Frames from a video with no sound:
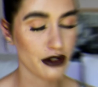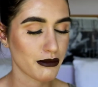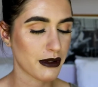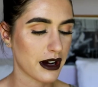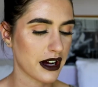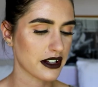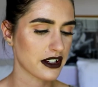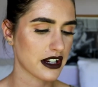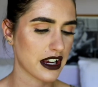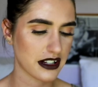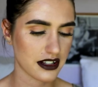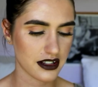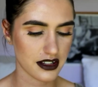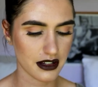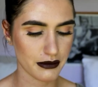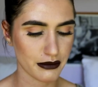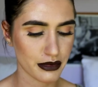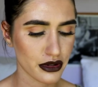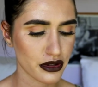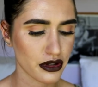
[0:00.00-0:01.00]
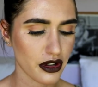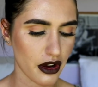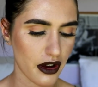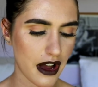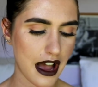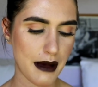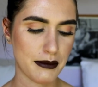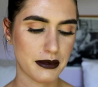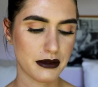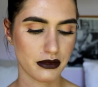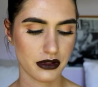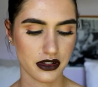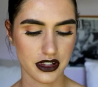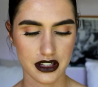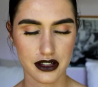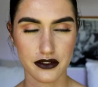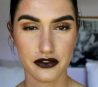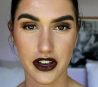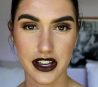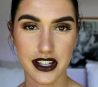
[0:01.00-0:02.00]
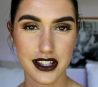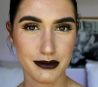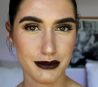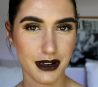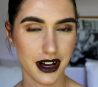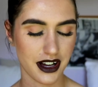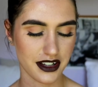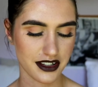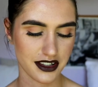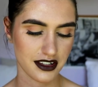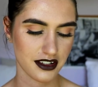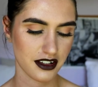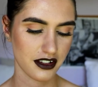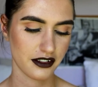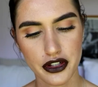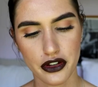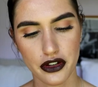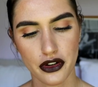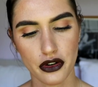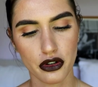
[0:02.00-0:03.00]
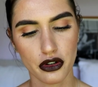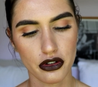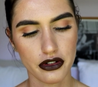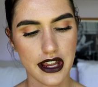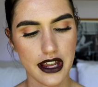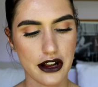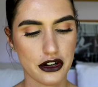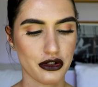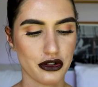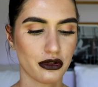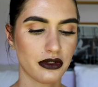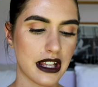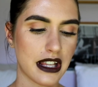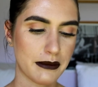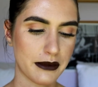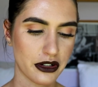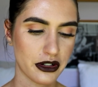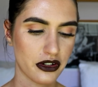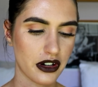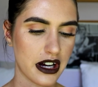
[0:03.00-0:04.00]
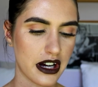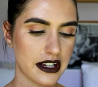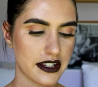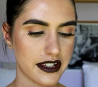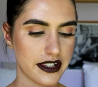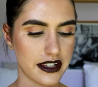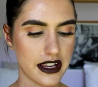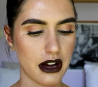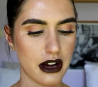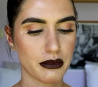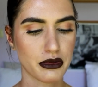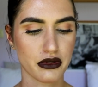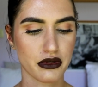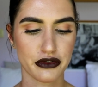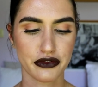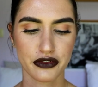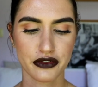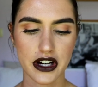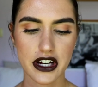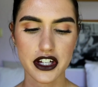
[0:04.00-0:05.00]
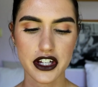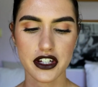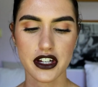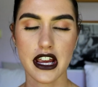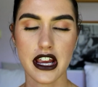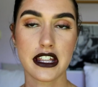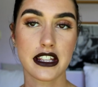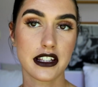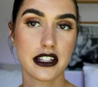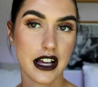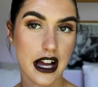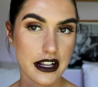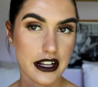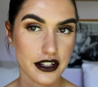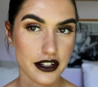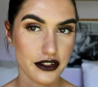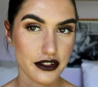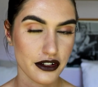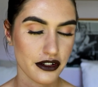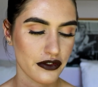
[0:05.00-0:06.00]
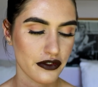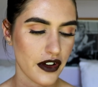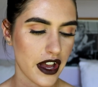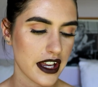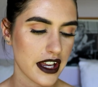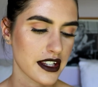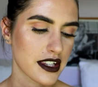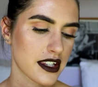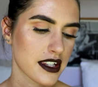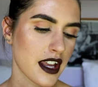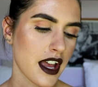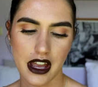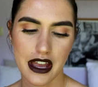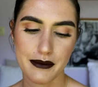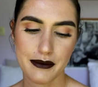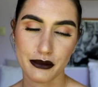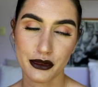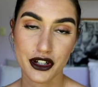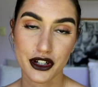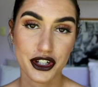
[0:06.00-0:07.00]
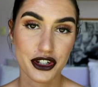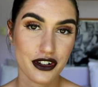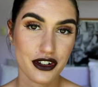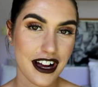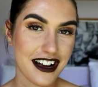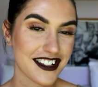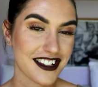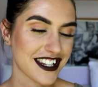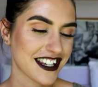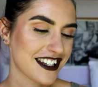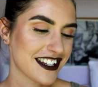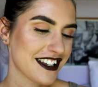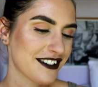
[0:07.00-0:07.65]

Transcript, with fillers: much I just I'm so happy with this face mask so the all natural lemongrass helps refresh and lighten your face it moisturizes and